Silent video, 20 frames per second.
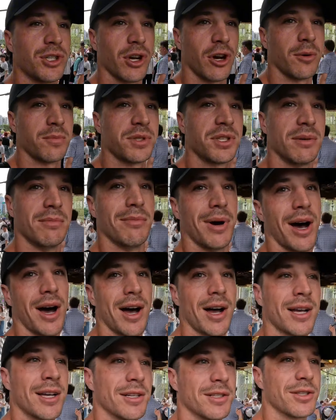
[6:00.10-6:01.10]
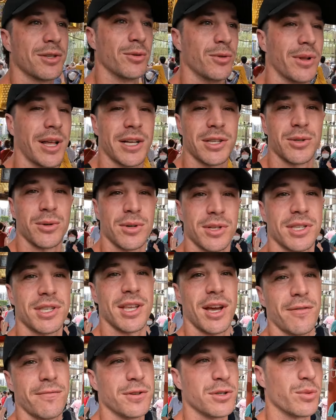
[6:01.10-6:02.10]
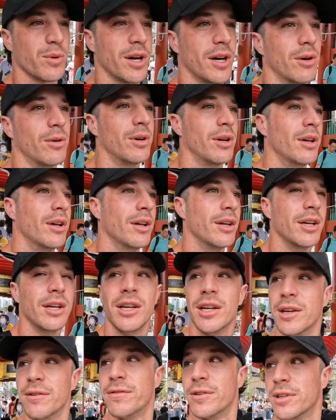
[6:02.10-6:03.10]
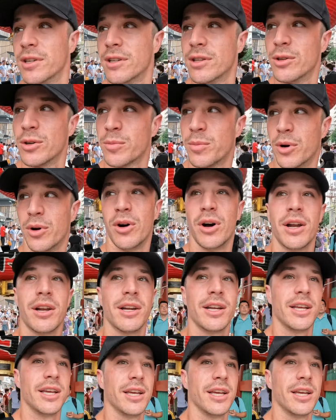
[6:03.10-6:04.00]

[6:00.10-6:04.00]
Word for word: shops and markets and all that sort of stuff as well. If you look behind it